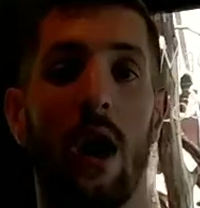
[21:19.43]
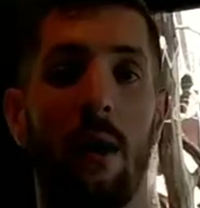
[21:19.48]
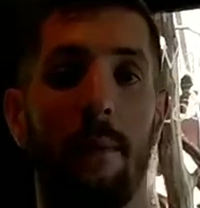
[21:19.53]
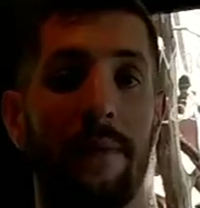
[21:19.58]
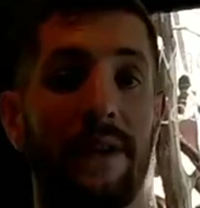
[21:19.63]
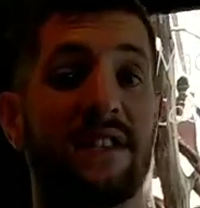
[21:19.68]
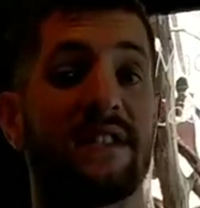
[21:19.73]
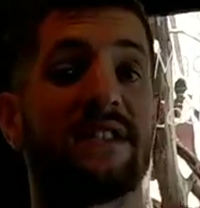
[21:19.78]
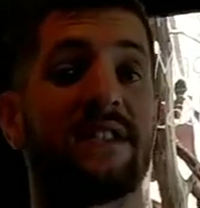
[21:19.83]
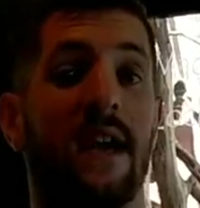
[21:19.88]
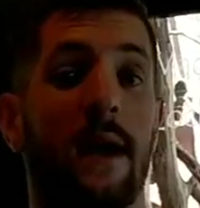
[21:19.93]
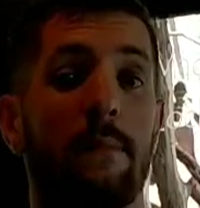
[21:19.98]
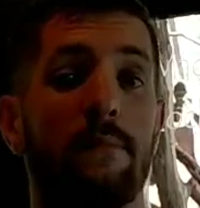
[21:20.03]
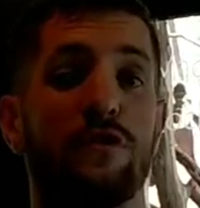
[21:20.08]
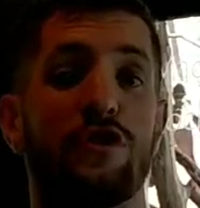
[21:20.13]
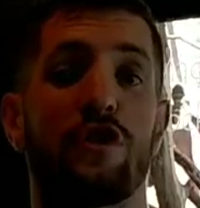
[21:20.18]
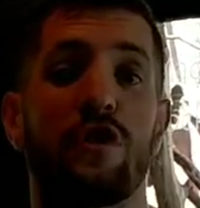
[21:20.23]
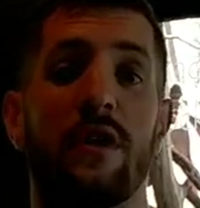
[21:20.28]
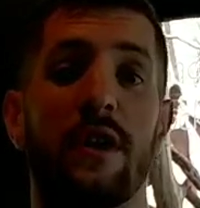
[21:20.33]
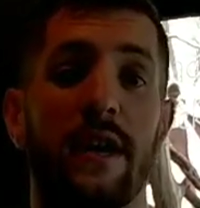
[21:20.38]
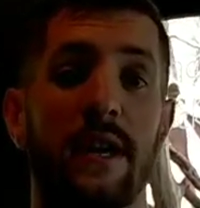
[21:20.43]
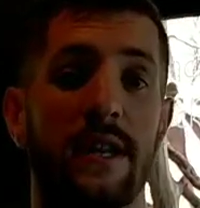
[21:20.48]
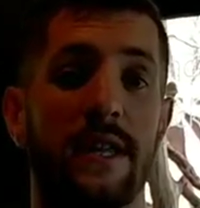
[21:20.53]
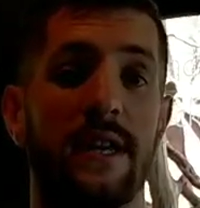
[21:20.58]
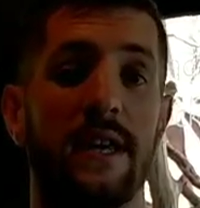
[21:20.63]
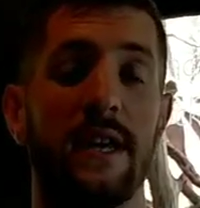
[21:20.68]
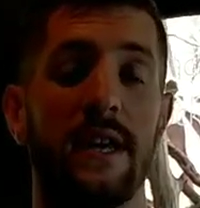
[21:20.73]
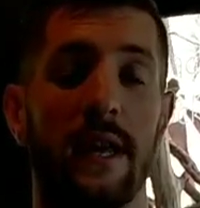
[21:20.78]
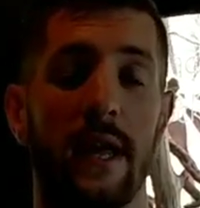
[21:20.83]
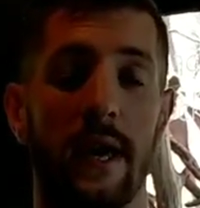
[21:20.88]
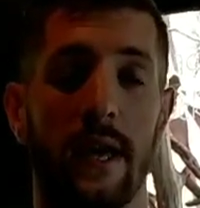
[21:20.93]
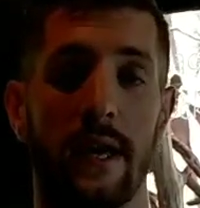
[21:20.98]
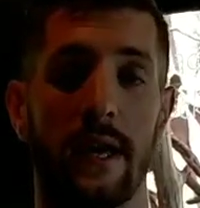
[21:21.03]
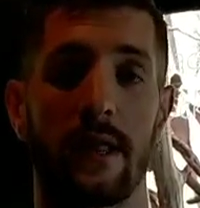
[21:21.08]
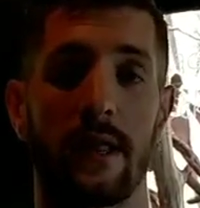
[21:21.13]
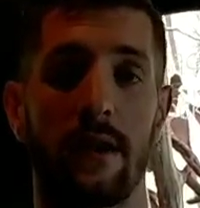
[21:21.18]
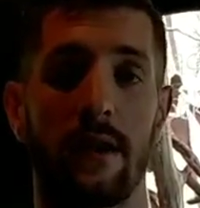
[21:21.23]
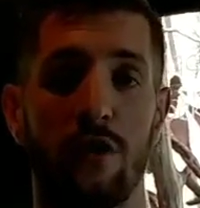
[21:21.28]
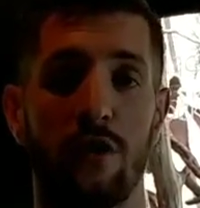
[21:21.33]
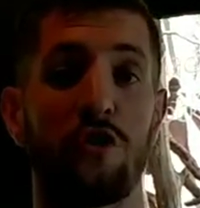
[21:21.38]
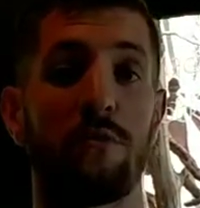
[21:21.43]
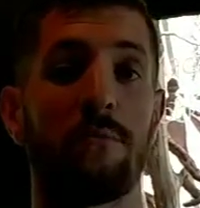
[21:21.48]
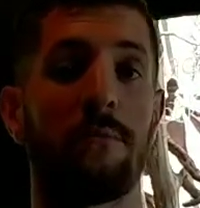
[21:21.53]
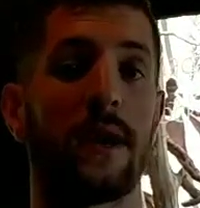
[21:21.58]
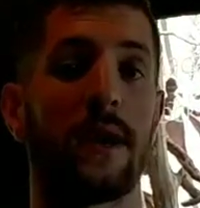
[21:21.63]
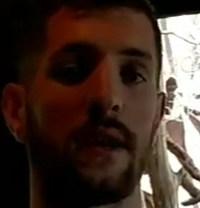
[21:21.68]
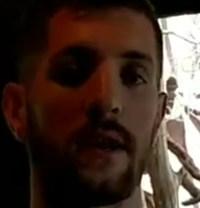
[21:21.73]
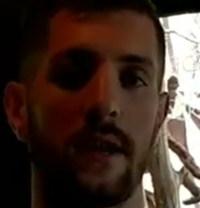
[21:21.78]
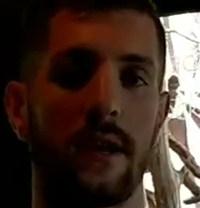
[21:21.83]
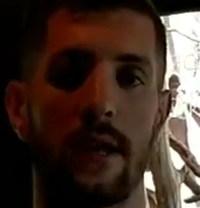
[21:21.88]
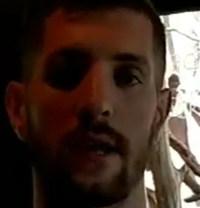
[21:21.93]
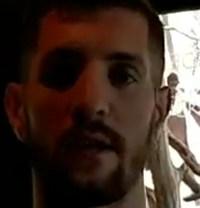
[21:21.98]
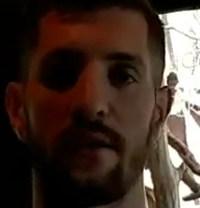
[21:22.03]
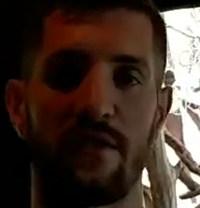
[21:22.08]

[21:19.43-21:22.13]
Is temperature and heating and humidity